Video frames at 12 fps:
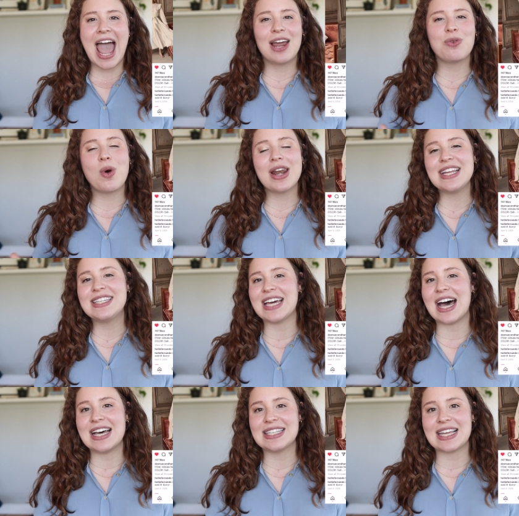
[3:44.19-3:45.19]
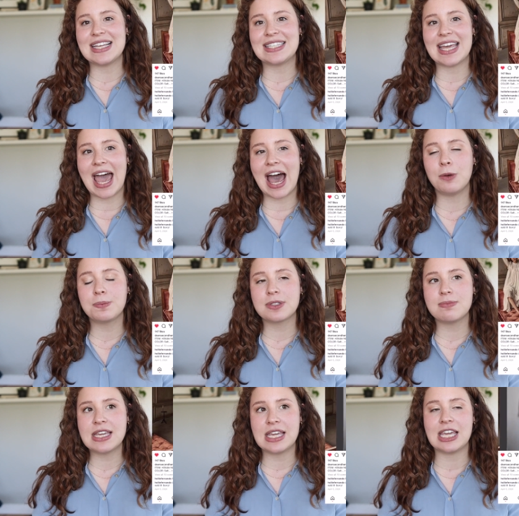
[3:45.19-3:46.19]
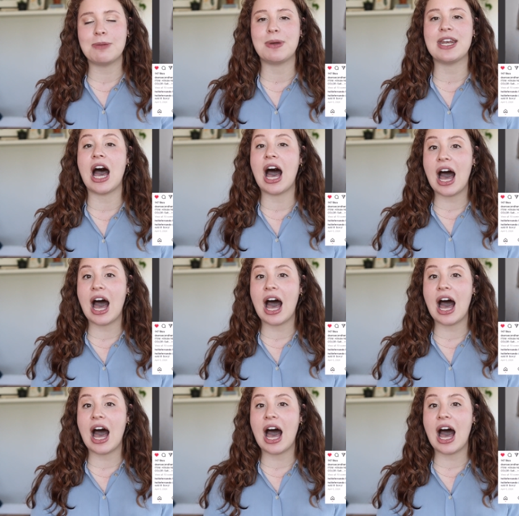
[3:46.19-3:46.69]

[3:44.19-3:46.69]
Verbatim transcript: And what it does is it helps me keep an